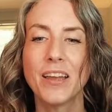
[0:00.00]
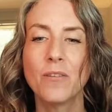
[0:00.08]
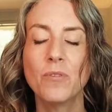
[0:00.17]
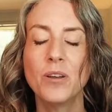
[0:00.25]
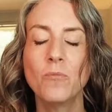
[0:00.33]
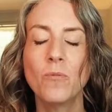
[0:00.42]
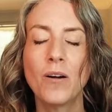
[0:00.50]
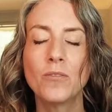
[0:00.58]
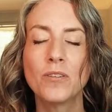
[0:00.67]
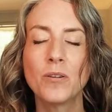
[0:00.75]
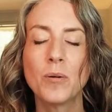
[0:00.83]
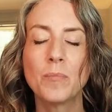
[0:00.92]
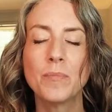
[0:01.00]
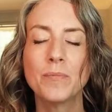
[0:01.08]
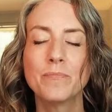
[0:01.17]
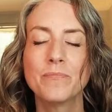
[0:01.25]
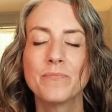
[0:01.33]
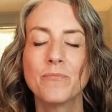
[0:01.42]
And we
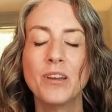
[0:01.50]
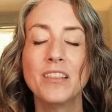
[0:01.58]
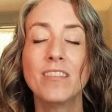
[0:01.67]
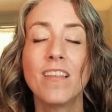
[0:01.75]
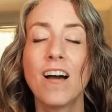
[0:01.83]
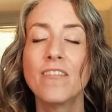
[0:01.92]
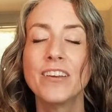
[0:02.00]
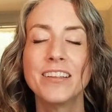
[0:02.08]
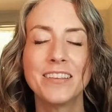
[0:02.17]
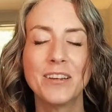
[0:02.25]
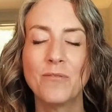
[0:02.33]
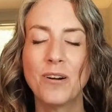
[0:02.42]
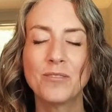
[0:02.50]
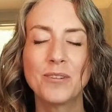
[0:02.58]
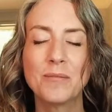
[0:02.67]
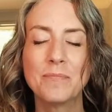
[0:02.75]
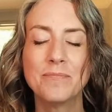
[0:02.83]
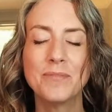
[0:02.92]
lovingly
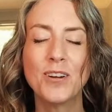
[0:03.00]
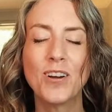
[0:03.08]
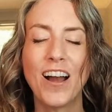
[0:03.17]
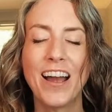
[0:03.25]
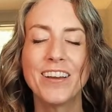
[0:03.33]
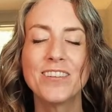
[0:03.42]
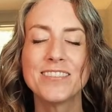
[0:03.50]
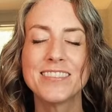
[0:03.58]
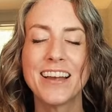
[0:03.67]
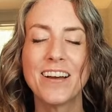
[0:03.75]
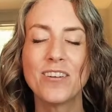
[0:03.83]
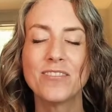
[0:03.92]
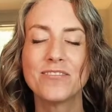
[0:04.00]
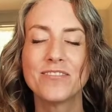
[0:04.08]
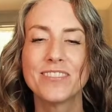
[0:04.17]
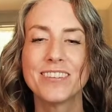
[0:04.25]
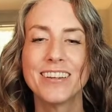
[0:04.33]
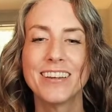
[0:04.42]
welcome your higher self
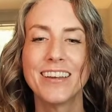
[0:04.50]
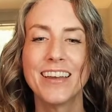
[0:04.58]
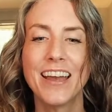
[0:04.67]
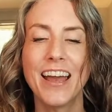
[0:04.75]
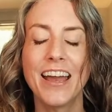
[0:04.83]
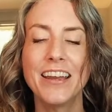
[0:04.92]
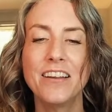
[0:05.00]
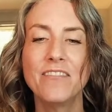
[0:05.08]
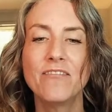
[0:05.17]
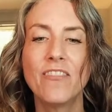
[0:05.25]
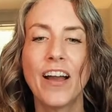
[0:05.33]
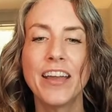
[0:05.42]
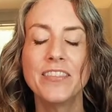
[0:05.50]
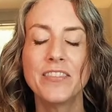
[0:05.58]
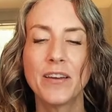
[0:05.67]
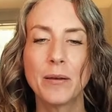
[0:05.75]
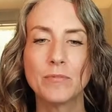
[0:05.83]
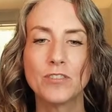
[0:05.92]
and invite
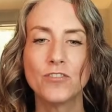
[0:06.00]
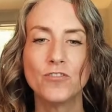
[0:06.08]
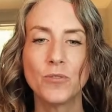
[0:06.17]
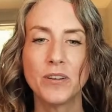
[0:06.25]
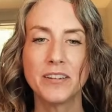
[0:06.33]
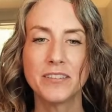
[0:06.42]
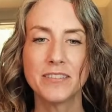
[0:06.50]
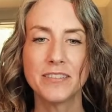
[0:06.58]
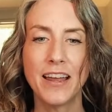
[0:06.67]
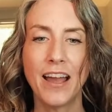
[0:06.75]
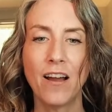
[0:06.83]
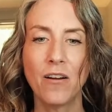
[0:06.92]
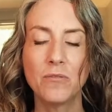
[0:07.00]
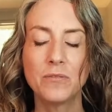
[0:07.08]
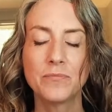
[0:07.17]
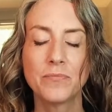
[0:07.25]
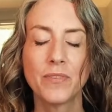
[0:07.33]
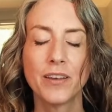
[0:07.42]
them to join us now.
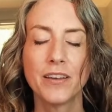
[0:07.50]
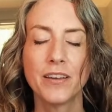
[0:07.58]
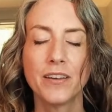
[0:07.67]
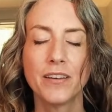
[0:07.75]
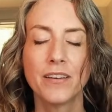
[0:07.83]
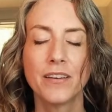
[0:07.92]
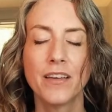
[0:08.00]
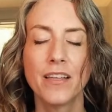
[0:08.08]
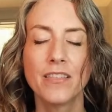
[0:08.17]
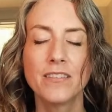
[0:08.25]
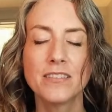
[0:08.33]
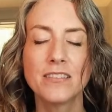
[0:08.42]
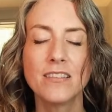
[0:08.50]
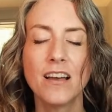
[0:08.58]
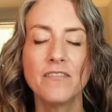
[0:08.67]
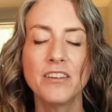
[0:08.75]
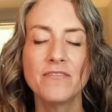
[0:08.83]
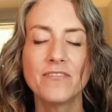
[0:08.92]
This
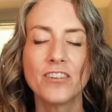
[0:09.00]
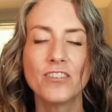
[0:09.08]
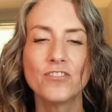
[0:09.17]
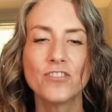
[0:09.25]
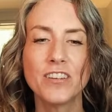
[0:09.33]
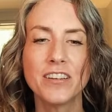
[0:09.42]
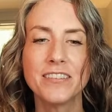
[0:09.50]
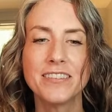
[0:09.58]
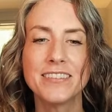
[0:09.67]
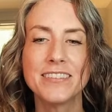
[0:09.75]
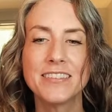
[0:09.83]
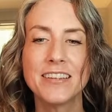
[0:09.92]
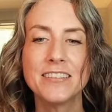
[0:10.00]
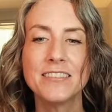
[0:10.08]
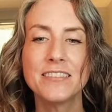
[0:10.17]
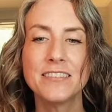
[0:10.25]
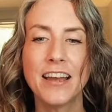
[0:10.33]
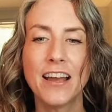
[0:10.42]
loving version
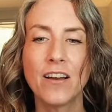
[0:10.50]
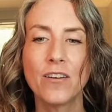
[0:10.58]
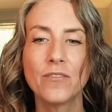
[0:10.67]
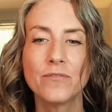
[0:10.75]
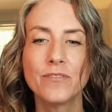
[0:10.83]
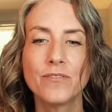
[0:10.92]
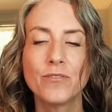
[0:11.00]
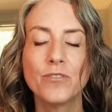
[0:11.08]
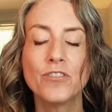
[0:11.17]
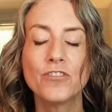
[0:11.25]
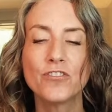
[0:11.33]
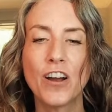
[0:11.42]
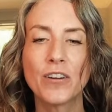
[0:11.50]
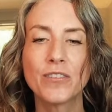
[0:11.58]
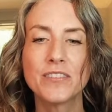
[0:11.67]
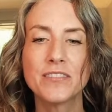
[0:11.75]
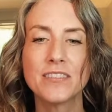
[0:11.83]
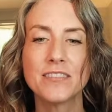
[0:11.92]
descends down through your
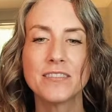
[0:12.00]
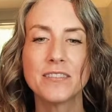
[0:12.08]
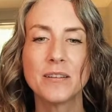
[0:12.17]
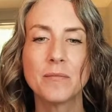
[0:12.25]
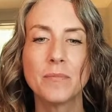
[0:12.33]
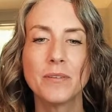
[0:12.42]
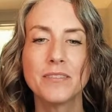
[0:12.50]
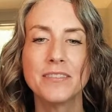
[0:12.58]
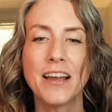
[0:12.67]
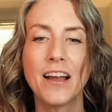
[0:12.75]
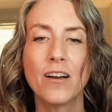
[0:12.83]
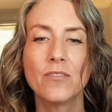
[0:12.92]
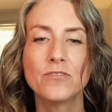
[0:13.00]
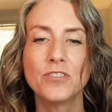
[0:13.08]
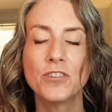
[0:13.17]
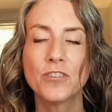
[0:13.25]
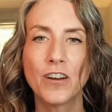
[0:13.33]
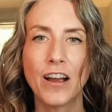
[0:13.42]
chakra system, down
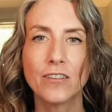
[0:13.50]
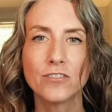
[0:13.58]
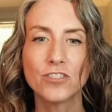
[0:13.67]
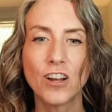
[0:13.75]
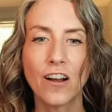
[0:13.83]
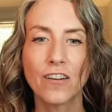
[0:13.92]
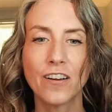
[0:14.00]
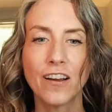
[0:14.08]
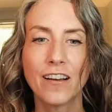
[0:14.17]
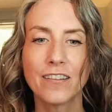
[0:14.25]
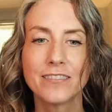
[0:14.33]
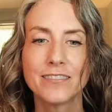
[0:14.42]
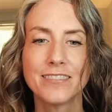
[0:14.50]
to your crown chakra.